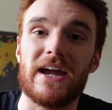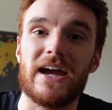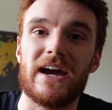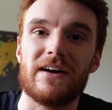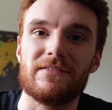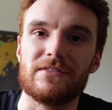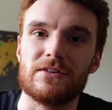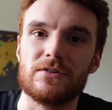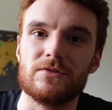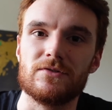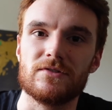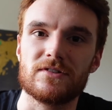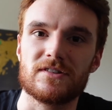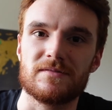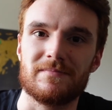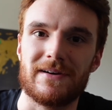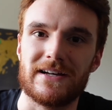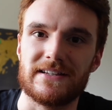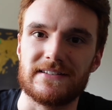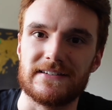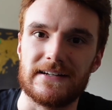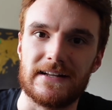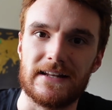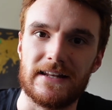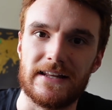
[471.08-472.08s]
have an
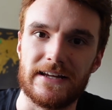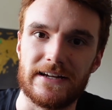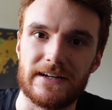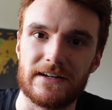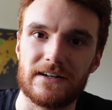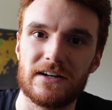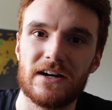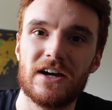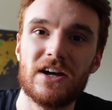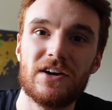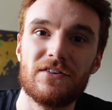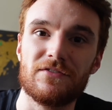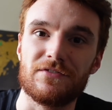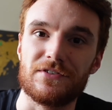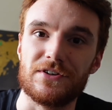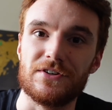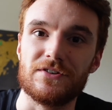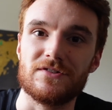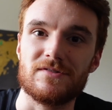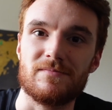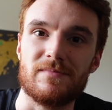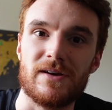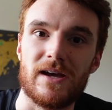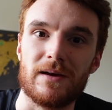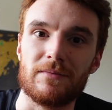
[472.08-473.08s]
automatic link for you
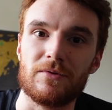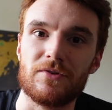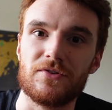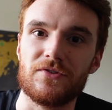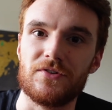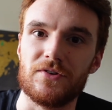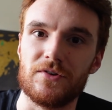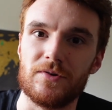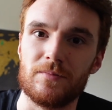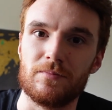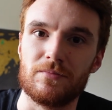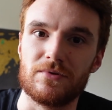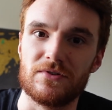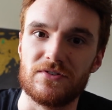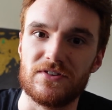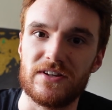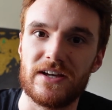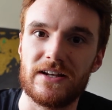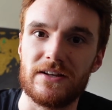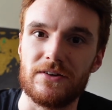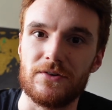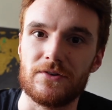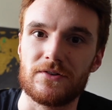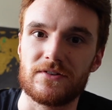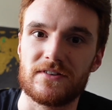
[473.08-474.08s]
to be able to
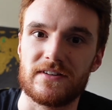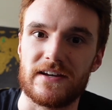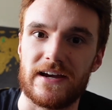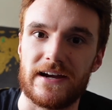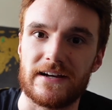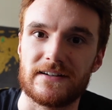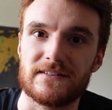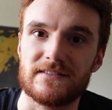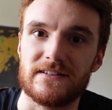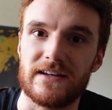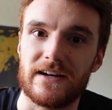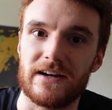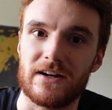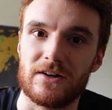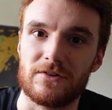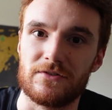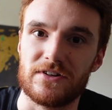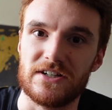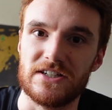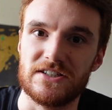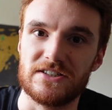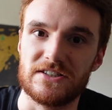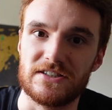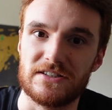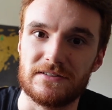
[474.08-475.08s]
present your tax
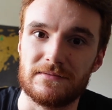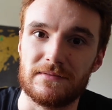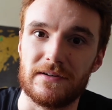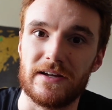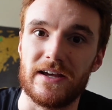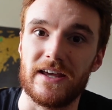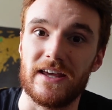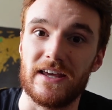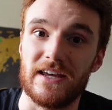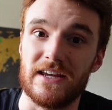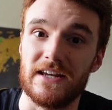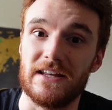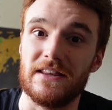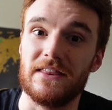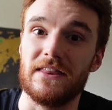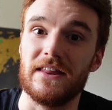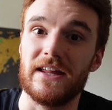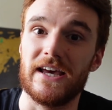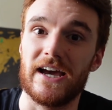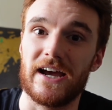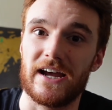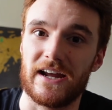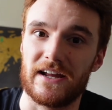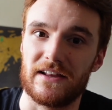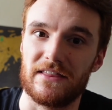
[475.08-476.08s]
declaration in the
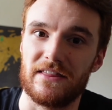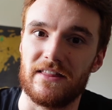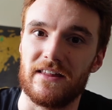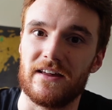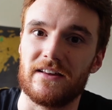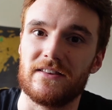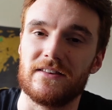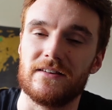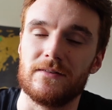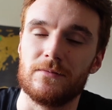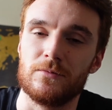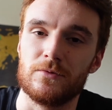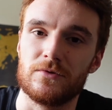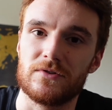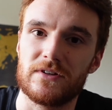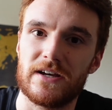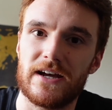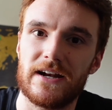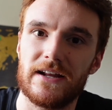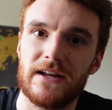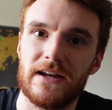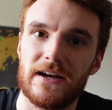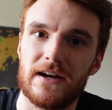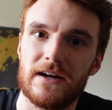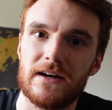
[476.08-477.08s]
Agencia
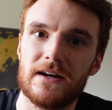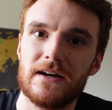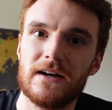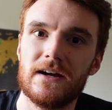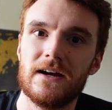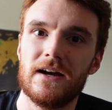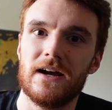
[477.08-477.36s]
Tributaria,